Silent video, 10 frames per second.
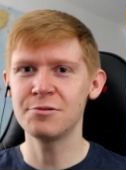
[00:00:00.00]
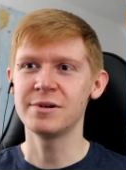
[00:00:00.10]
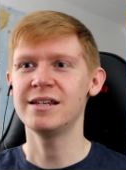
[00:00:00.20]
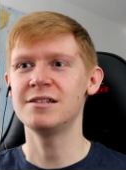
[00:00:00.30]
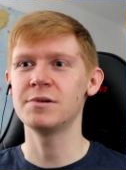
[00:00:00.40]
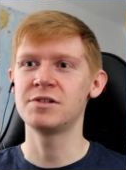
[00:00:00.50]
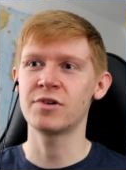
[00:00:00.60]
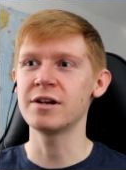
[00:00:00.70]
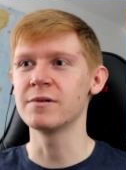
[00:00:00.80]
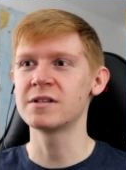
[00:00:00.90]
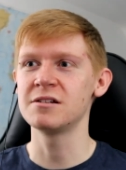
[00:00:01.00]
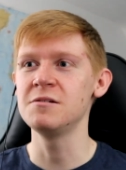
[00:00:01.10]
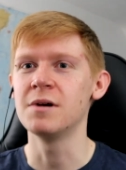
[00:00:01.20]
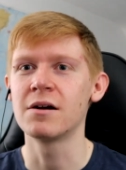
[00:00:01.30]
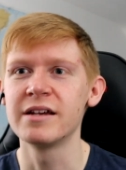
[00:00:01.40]
Oh, you didn't do a drink with
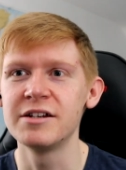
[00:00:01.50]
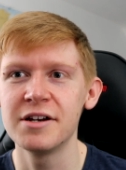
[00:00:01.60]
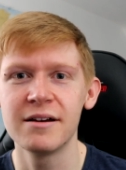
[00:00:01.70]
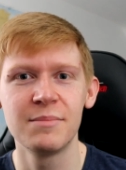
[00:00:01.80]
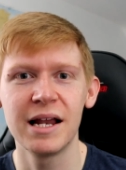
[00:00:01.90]
Snoop Dogg, did you?